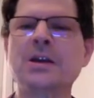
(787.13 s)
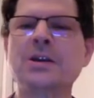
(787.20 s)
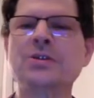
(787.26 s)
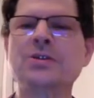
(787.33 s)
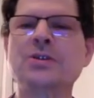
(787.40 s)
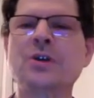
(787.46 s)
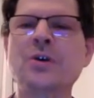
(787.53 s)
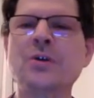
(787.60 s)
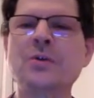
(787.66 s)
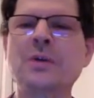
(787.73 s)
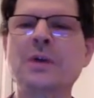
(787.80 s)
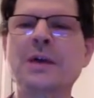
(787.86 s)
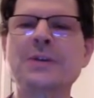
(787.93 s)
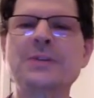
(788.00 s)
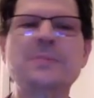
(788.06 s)
So,
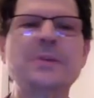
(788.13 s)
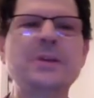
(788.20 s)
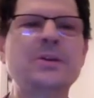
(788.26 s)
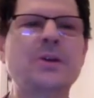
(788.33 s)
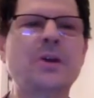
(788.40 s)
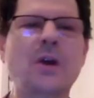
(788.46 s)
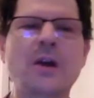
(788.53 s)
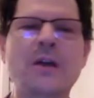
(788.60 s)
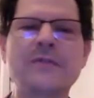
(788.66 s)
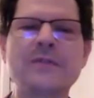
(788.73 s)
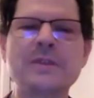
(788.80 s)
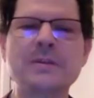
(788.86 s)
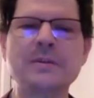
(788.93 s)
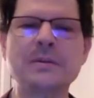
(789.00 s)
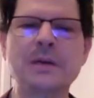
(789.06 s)
as Peter
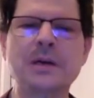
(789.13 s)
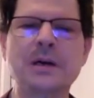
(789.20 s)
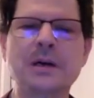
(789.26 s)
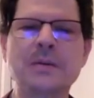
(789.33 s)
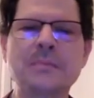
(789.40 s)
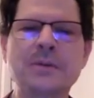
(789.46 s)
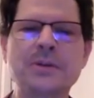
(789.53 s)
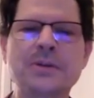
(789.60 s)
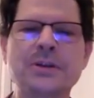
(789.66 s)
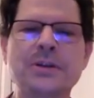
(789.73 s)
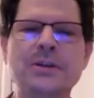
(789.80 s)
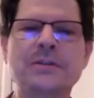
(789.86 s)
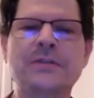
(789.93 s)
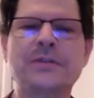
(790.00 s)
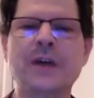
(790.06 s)
Harvey uh, puts
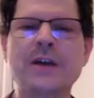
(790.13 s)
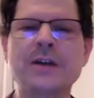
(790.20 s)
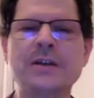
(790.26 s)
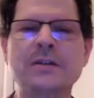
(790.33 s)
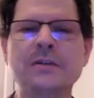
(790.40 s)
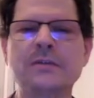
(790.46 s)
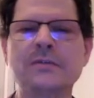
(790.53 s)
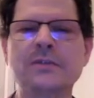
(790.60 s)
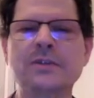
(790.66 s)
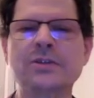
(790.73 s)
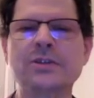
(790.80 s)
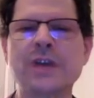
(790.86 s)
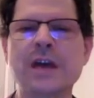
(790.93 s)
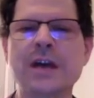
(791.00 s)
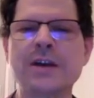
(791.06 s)
it, defining
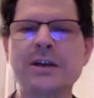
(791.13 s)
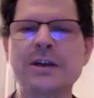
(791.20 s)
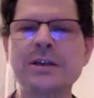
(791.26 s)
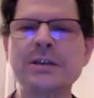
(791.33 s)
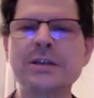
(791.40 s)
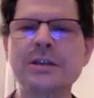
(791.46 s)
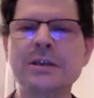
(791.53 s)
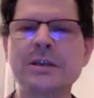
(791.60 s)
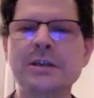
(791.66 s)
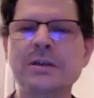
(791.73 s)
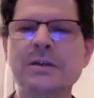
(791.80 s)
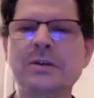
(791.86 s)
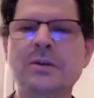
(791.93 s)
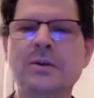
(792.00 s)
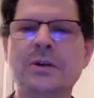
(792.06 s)
vijnana
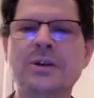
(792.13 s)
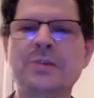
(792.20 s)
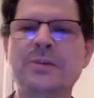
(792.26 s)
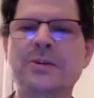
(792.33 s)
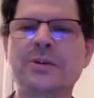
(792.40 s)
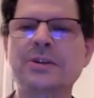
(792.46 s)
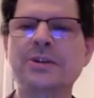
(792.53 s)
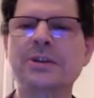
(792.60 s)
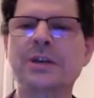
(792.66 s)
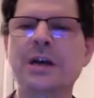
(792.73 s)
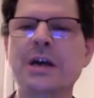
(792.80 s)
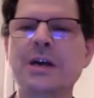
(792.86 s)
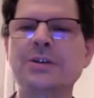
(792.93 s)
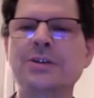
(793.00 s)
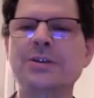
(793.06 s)
or experiencing
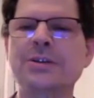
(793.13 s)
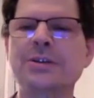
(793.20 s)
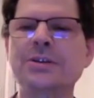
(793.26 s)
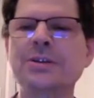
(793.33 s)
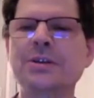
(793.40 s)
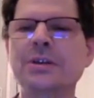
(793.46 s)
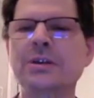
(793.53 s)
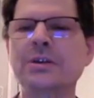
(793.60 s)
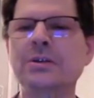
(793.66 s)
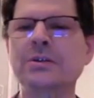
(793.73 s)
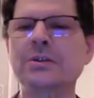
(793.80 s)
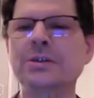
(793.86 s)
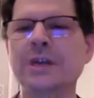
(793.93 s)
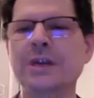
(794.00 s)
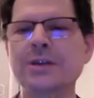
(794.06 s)
consciousness, he
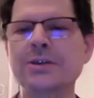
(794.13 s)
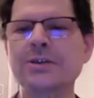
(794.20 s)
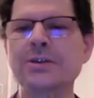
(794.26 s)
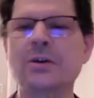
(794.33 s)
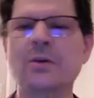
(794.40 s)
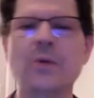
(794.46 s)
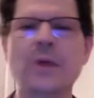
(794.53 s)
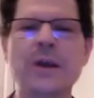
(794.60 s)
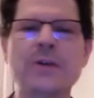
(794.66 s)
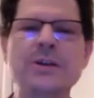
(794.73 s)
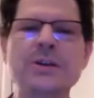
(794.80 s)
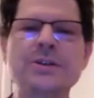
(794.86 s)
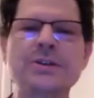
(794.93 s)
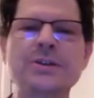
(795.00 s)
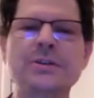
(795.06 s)
says
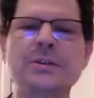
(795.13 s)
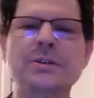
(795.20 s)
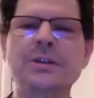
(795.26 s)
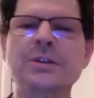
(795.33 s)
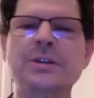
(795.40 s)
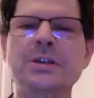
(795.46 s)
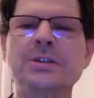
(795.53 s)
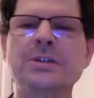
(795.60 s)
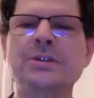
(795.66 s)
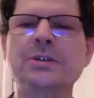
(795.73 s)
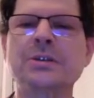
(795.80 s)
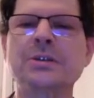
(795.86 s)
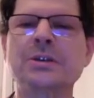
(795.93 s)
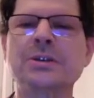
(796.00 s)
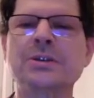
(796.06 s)
awareness, it,
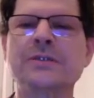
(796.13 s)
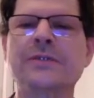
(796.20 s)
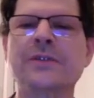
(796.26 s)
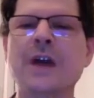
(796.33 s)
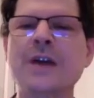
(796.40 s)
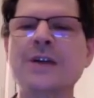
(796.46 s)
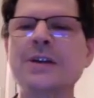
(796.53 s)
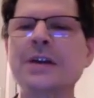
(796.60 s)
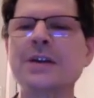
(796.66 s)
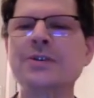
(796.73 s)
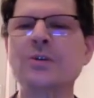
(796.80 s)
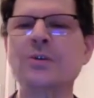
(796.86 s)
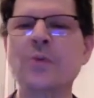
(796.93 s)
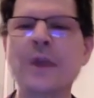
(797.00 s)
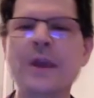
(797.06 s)
it's, it's defined
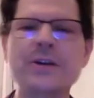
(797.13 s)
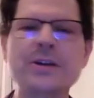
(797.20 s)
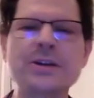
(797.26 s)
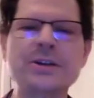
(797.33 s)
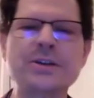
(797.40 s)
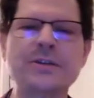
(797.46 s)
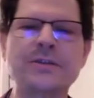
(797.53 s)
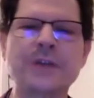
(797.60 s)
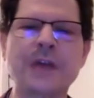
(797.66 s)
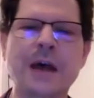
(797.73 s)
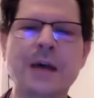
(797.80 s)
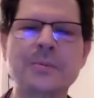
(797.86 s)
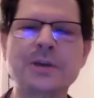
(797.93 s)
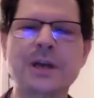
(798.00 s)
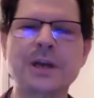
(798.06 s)
as awareness of an
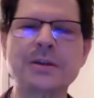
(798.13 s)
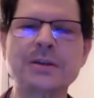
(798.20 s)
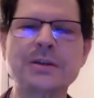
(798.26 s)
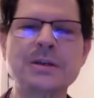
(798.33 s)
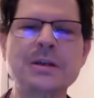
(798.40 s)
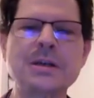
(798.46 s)
object